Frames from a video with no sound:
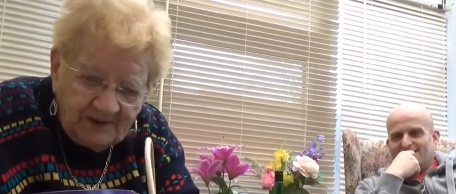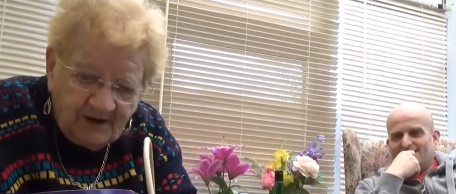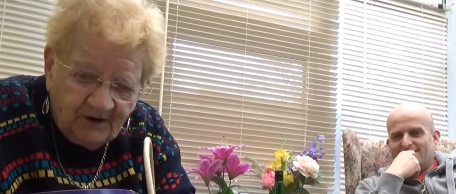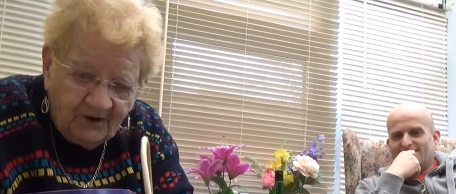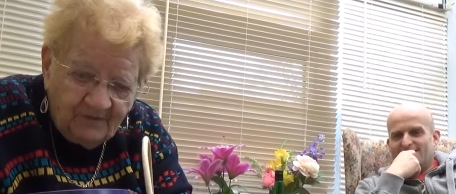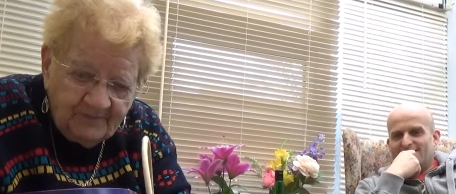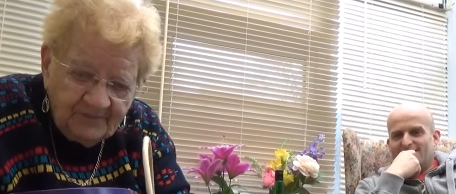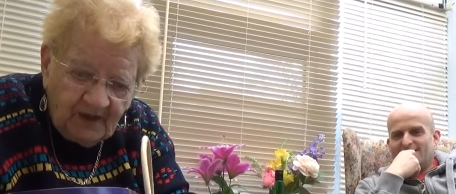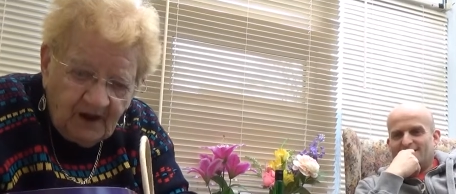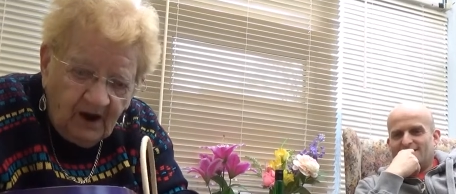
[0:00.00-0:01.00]
Speaker 1: we got?
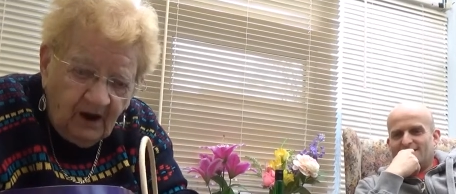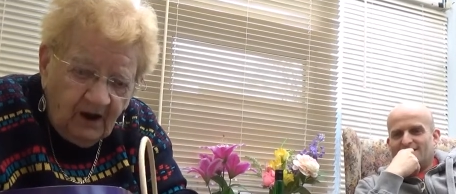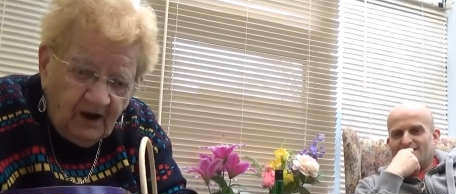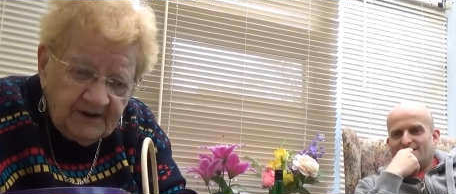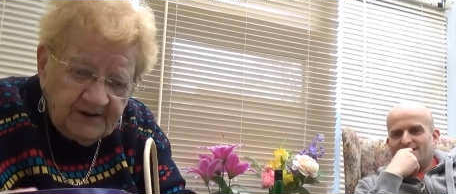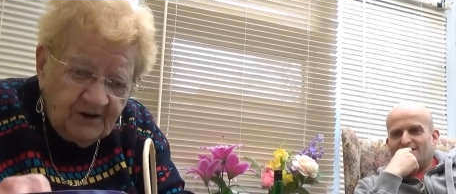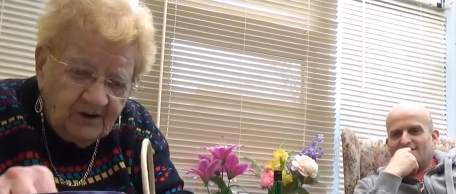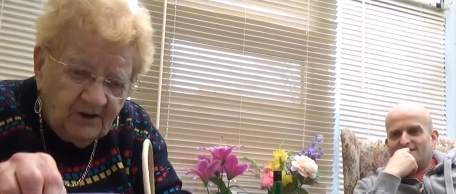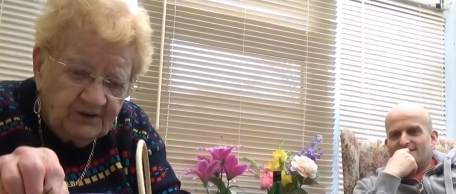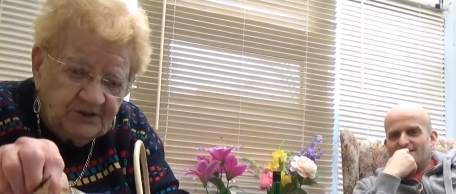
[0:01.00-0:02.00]
Oh,
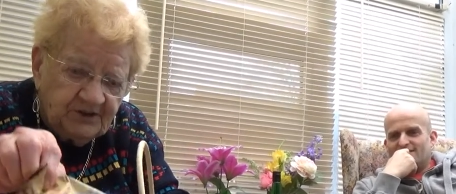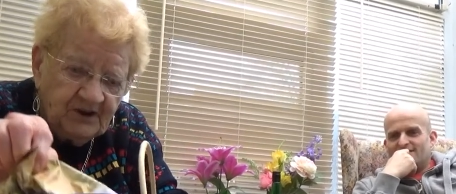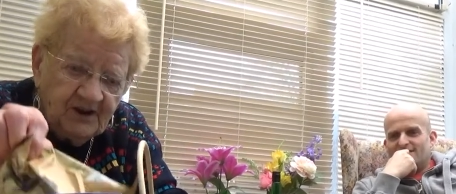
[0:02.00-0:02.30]
gosh.